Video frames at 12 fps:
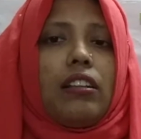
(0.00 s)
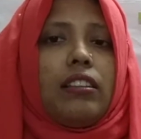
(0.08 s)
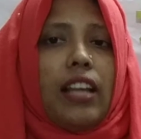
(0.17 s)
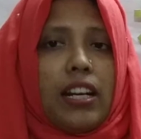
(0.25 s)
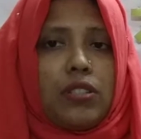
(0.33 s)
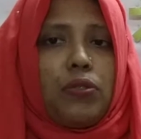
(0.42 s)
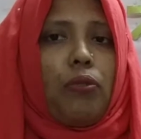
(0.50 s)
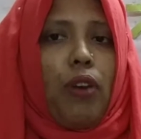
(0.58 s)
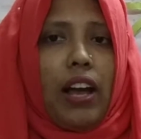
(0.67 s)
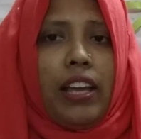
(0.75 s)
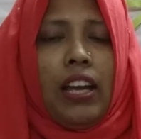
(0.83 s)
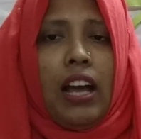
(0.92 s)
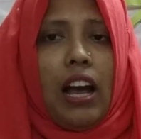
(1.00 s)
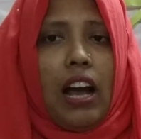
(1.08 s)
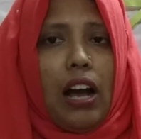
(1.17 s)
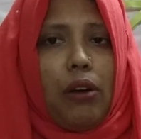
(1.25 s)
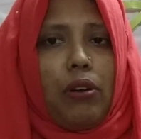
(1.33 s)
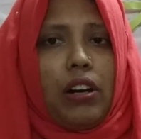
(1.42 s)
That's why
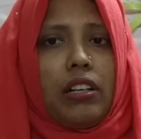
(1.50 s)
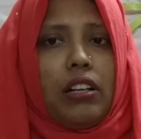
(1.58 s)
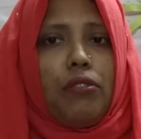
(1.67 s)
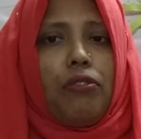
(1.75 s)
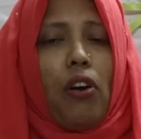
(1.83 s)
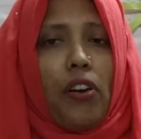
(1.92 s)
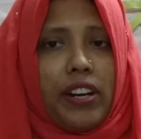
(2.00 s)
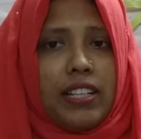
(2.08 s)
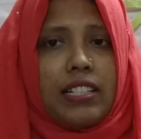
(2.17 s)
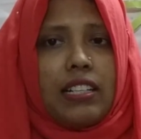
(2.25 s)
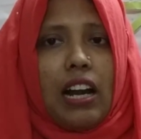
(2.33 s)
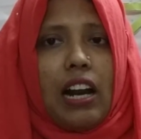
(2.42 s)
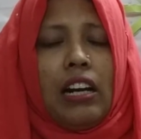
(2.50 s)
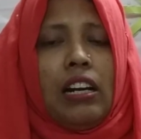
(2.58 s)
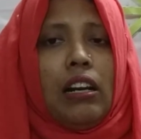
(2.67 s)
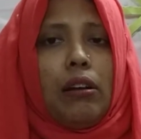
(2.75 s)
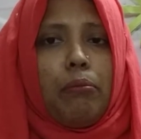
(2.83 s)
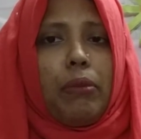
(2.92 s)
our forests are
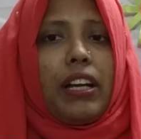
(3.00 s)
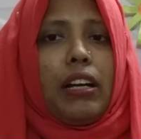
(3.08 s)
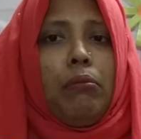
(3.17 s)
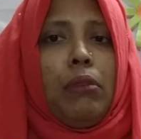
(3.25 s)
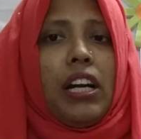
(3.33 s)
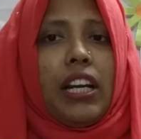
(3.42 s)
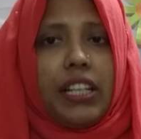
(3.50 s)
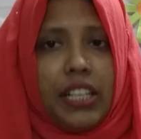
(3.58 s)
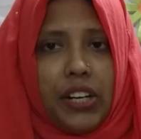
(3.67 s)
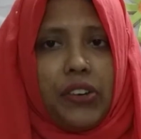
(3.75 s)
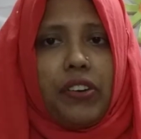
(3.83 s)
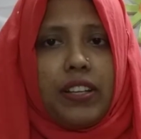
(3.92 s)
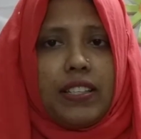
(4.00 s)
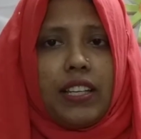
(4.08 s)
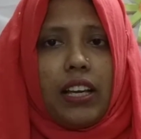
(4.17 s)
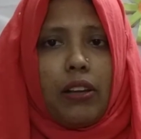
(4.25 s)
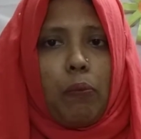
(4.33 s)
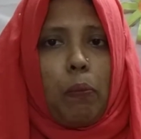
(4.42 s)
become decreasing,